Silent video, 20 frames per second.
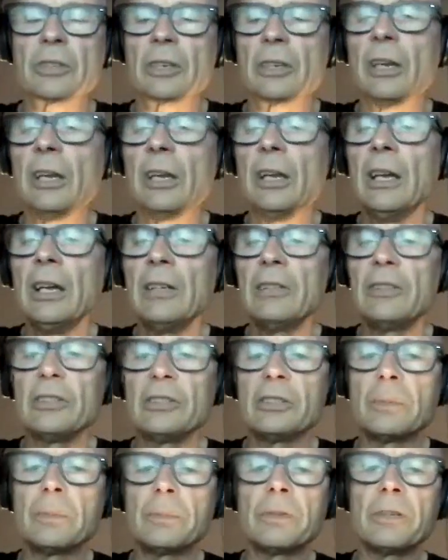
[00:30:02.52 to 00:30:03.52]
to
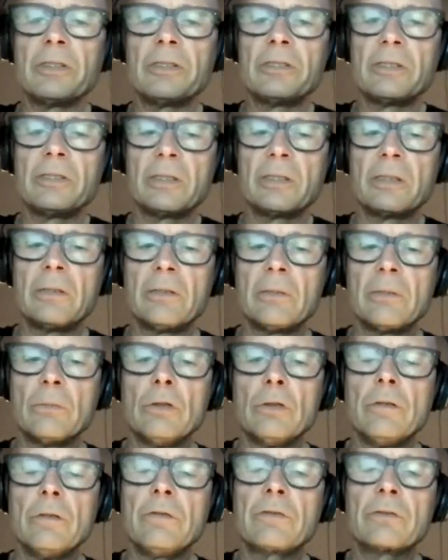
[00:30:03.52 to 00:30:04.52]
just a place to
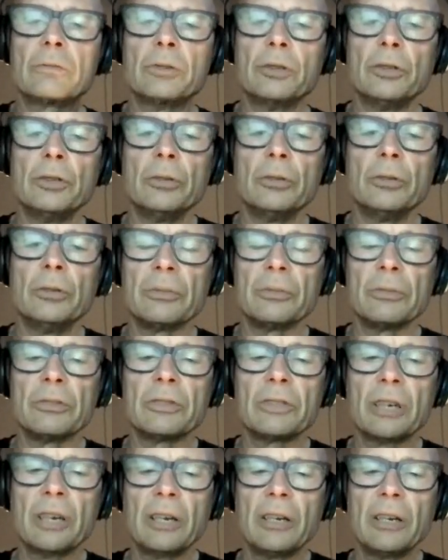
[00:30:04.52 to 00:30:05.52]
move through
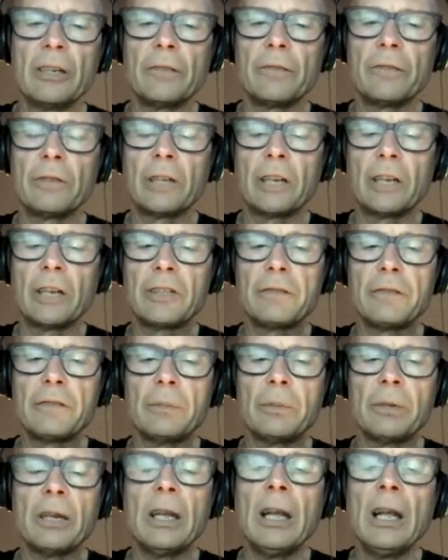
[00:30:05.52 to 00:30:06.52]
was kind of the
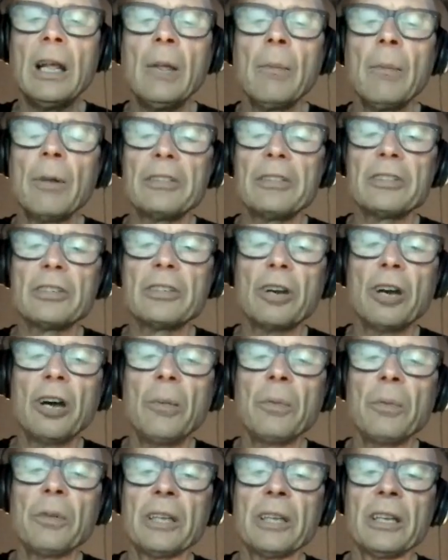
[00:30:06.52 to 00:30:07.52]
philosophy. But it's a
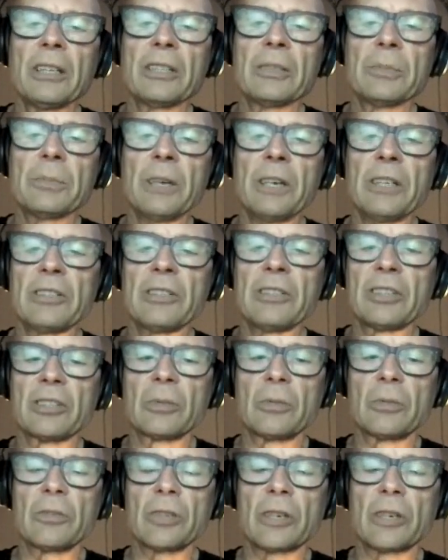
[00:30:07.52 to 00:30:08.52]
complicated space because
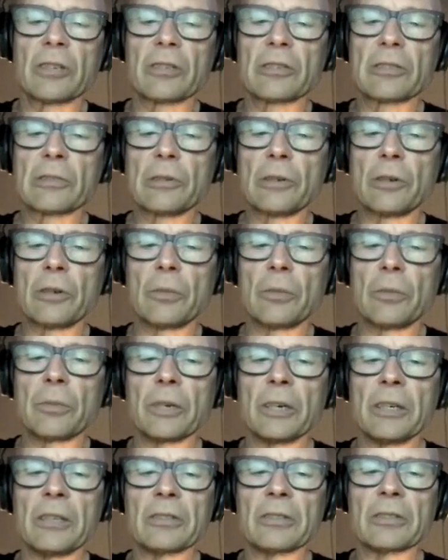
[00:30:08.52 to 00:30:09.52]
it was on a slope,
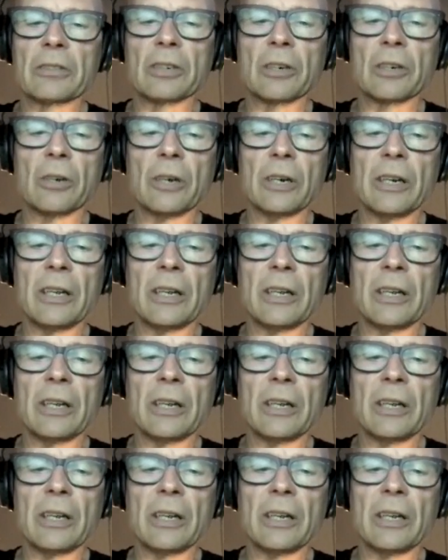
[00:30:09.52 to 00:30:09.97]
right? So